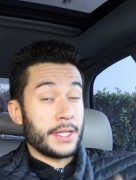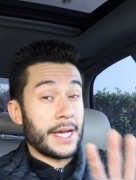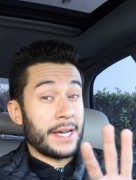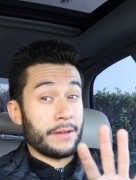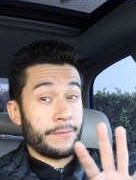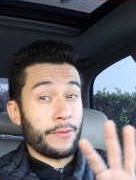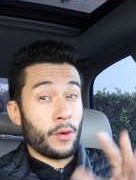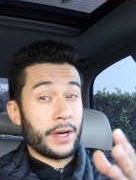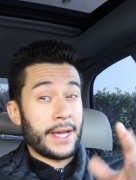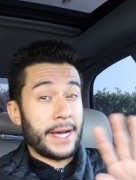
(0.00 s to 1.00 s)
that
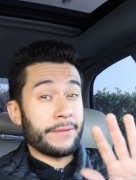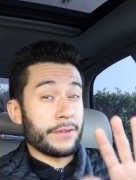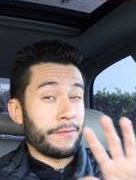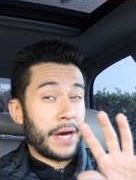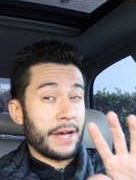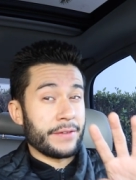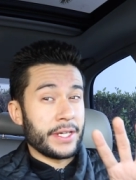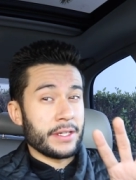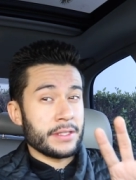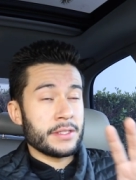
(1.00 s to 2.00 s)
four and a half to five
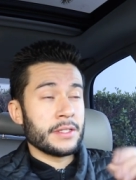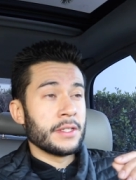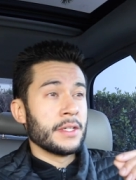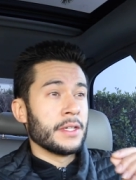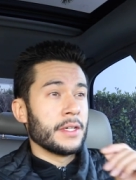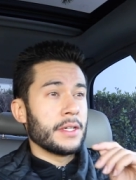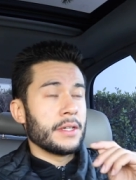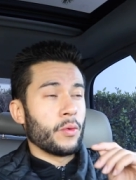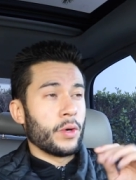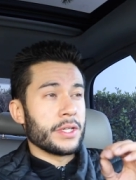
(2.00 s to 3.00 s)
years
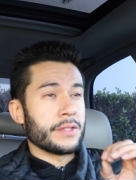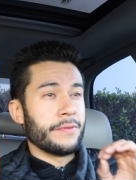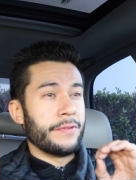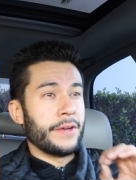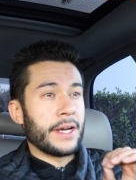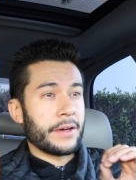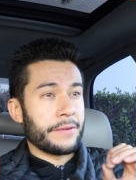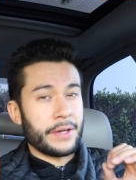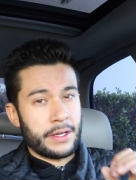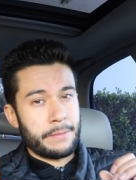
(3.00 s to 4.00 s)
was very,
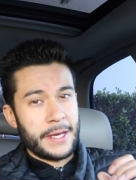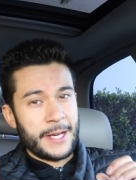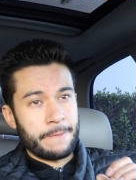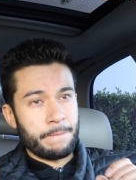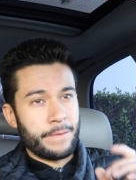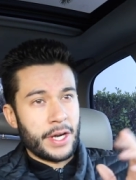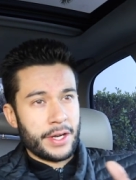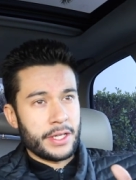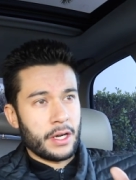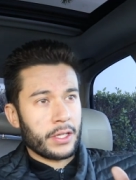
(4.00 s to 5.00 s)
very bad,
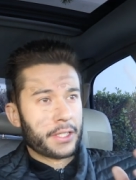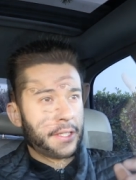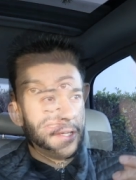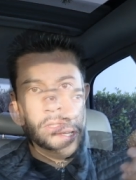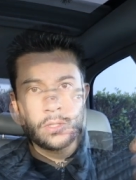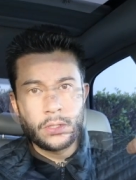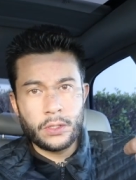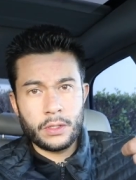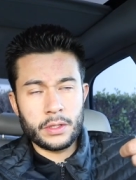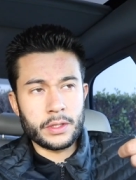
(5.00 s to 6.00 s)
very dark.
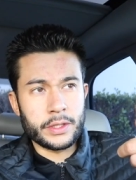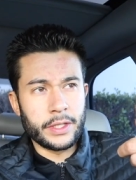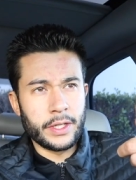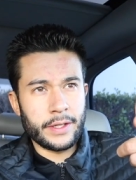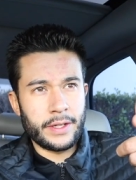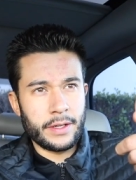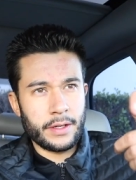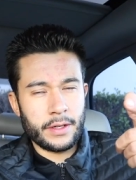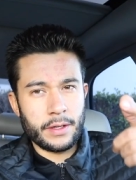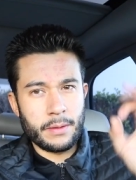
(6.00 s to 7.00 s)
My good
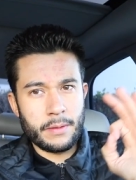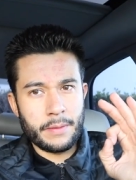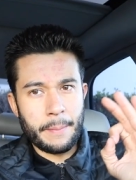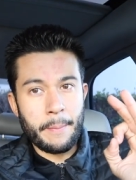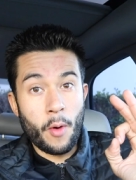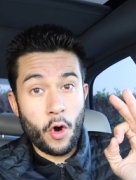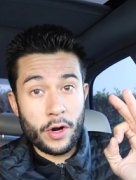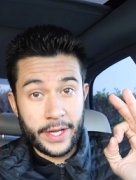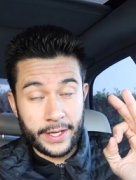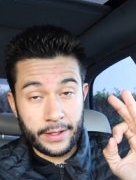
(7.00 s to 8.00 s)

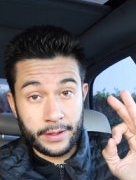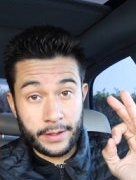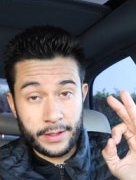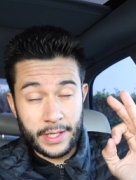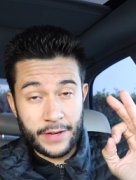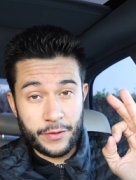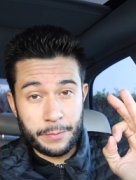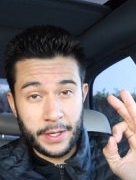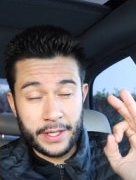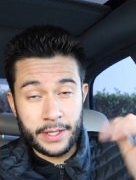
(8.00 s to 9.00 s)
morning,
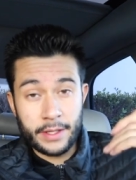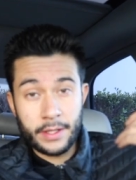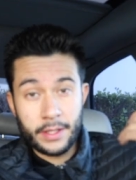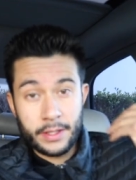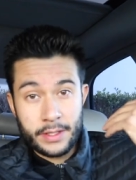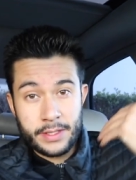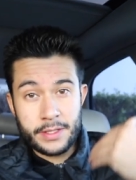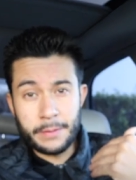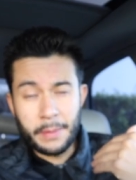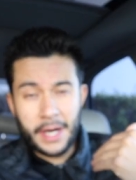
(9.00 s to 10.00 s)
everybody. It's
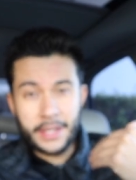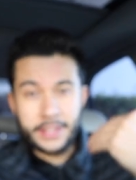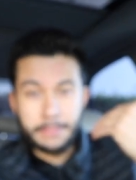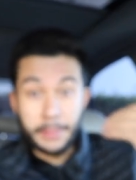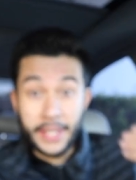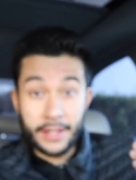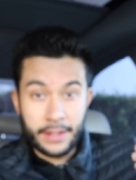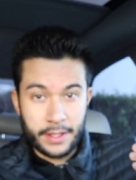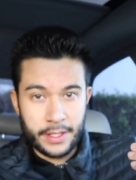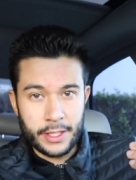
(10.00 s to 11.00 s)
Demise
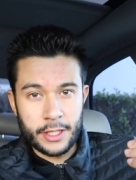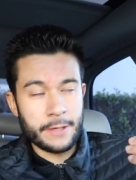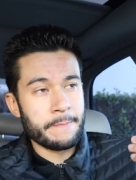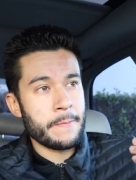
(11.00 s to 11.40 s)
Media here.